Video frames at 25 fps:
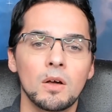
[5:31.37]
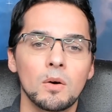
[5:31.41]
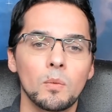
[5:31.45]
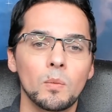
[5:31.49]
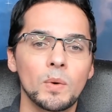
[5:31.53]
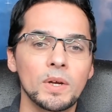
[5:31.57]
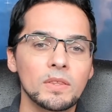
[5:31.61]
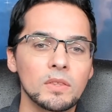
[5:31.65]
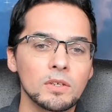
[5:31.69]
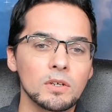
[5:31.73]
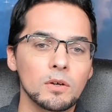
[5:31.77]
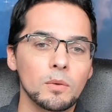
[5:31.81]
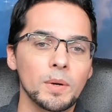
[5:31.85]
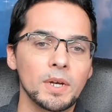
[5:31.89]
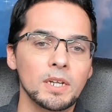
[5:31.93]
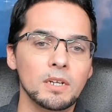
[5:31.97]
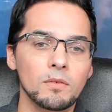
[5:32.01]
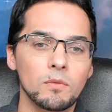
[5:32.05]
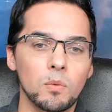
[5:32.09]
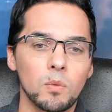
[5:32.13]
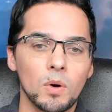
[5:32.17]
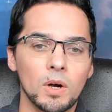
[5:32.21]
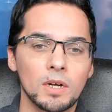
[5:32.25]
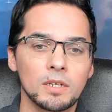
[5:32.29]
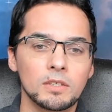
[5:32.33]
With the Queen
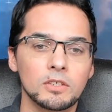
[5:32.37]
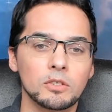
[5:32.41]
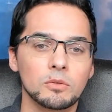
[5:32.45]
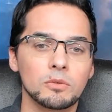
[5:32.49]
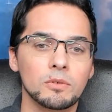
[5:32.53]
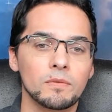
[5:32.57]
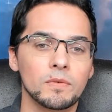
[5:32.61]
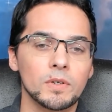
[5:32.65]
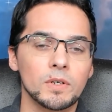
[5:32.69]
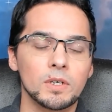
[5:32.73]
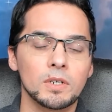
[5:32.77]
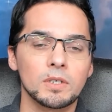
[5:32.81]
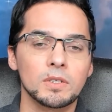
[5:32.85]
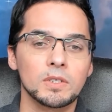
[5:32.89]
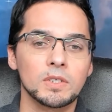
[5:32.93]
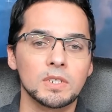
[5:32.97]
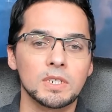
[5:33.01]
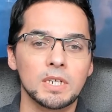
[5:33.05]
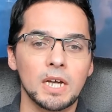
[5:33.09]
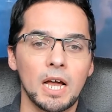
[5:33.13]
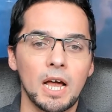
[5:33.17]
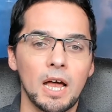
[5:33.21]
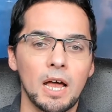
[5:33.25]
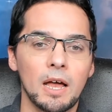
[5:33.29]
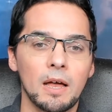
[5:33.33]
of Wands
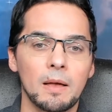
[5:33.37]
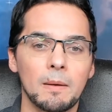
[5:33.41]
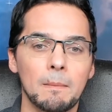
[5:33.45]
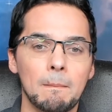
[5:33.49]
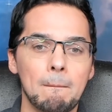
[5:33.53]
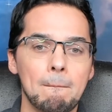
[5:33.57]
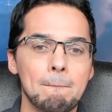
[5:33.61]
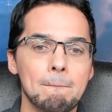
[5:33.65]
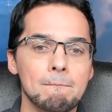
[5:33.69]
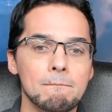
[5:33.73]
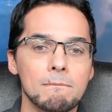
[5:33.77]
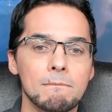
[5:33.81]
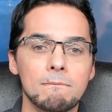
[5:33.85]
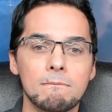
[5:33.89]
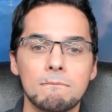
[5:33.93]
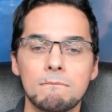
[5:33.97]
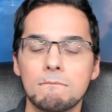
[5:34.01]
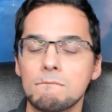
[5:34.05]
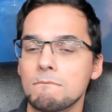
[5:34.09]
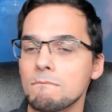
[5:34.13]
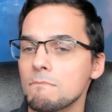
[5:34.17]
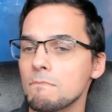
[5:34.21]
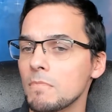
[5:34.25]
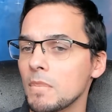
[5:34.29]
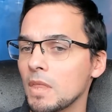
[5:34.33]
reversed, there
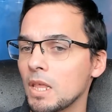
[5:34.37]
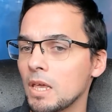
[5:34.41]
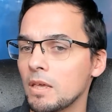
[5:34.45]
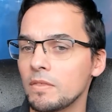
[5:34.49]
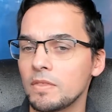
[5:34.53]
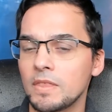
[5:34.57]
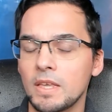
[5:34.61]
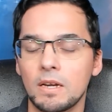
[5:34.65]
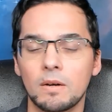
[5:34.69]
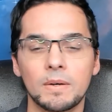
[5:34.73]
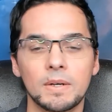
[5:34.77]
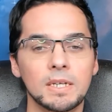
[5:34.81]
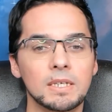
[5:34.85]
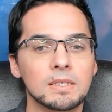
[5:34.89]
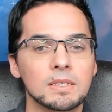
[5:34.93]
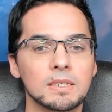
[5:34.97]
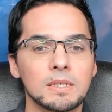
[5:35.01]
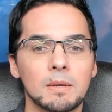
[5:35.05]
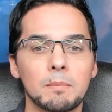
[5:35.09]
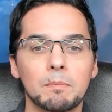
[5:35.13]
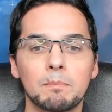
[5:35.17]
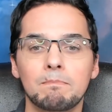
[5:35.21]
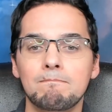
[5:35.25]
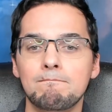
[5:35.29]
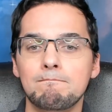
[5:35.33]
is
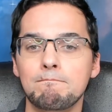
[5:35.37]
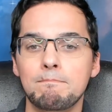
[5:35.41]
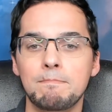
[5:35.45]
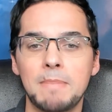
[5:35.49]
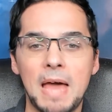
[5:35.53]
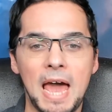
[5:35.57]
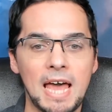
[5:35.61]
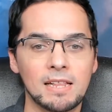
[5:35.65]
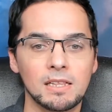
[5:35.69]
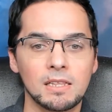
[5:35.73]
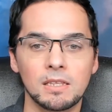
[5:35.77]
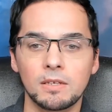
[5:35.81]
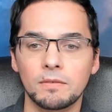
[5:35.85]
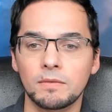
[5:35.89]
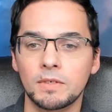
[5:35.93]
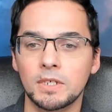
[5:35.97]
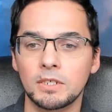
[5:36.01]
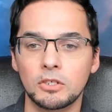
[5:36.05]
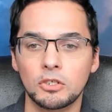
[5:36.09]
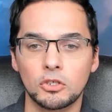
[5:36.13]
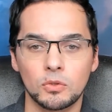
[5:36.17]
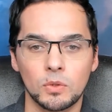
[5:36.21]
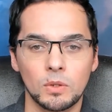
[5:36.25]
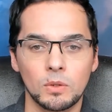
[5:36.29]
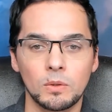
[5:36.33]
a battle of
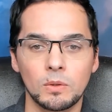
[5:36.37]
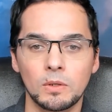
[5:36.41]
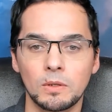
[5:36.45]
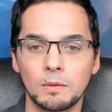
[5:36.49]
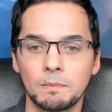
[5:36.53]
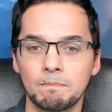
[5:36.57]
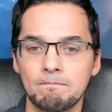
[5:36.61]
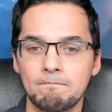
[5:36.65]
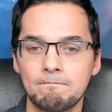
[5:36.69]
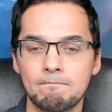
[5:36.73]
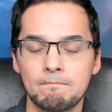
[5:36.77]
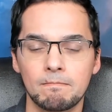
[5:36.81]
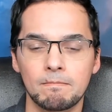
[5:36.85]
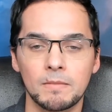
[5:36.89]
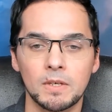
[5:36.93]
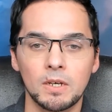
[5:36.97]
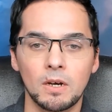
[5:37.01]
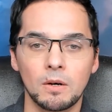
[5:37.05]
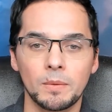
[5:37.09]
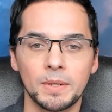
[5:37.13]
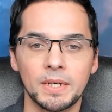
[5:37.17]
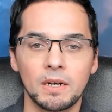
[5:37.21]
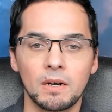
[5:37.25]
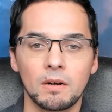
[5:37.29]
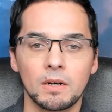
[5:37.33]
control
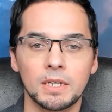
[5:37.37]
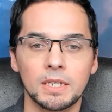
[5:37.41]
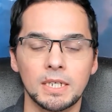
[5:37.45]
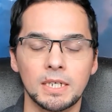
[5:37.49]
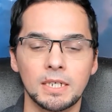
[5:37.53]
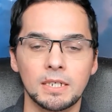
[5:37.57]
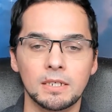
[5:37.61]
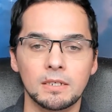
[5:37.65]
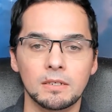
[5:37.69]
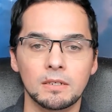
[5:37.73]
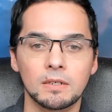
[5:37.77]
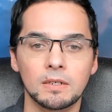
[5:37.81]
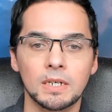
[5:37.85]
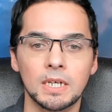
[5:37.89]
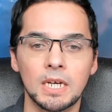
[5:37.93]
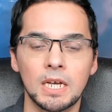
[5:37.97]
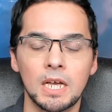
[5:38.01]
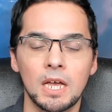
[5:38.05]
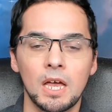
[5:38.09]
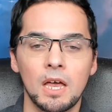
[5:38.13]
going on here.